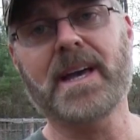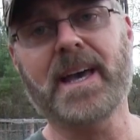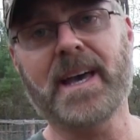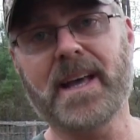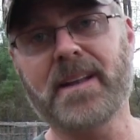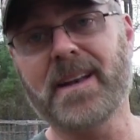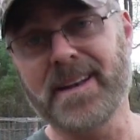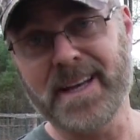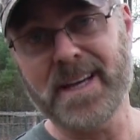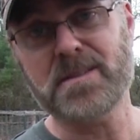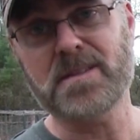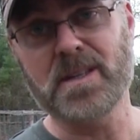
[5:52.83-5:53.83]
and
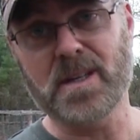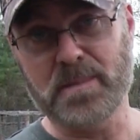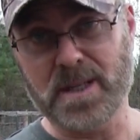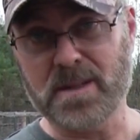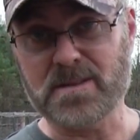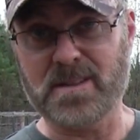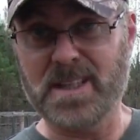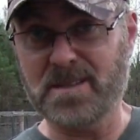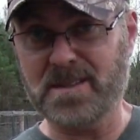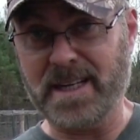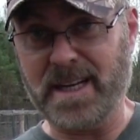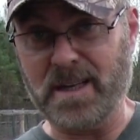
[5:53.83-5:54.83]
next year, because of
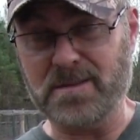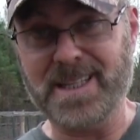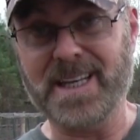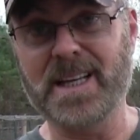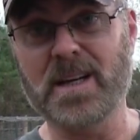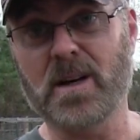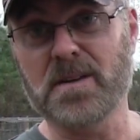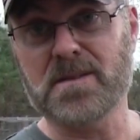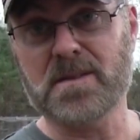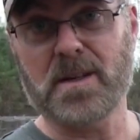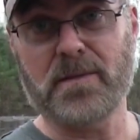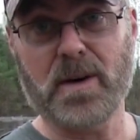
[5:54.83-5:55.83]
these guys eating all this
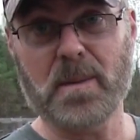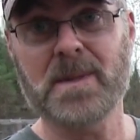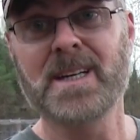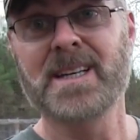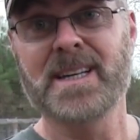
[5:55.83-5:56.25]
stuff up